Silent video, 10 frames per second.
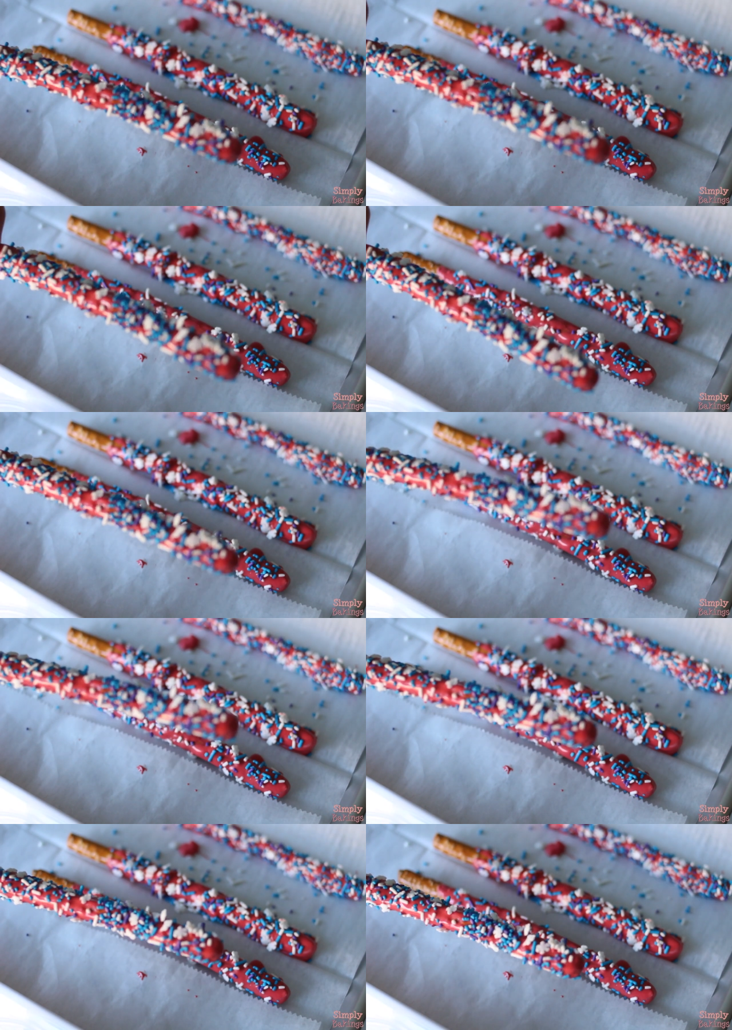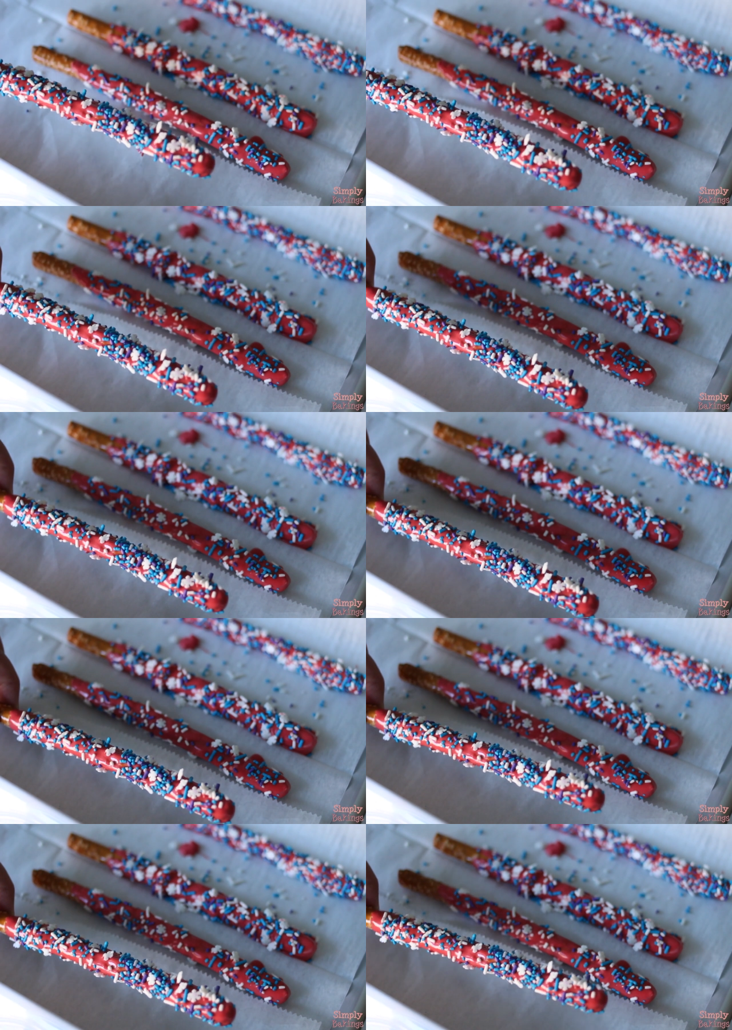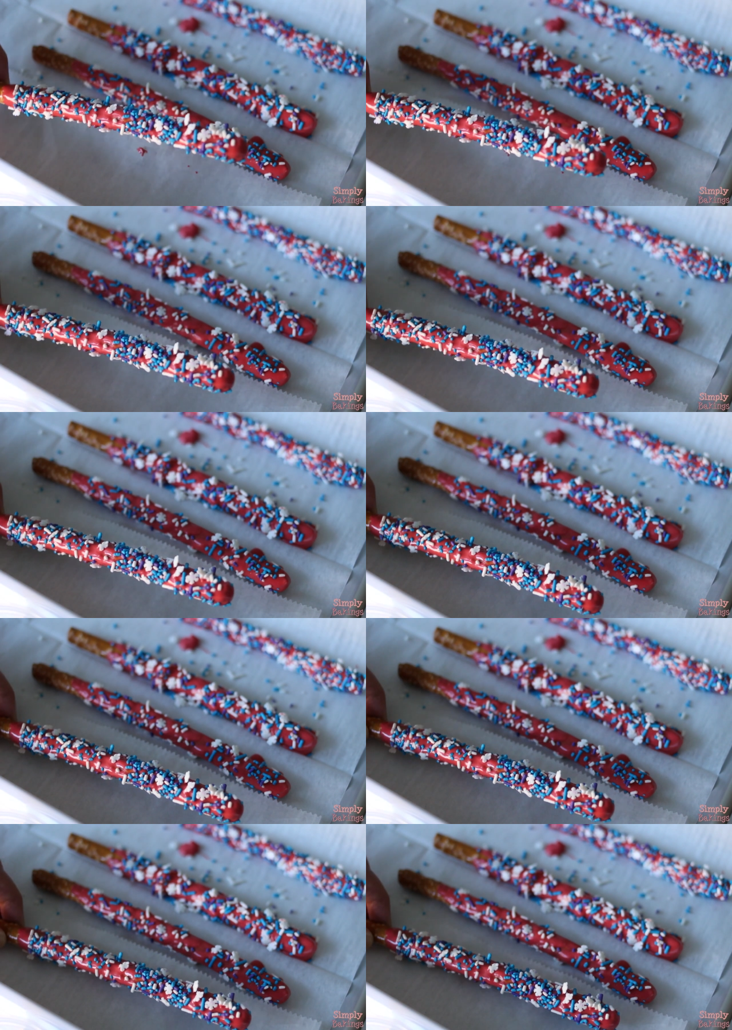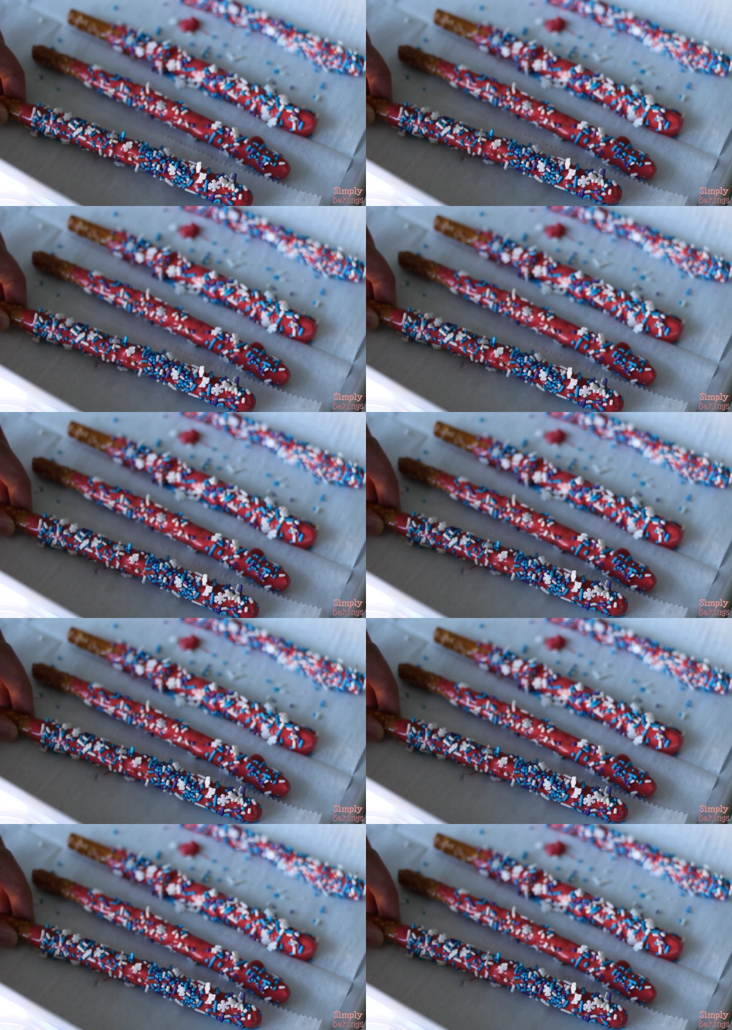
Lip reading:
Nobody's mouth can be seen.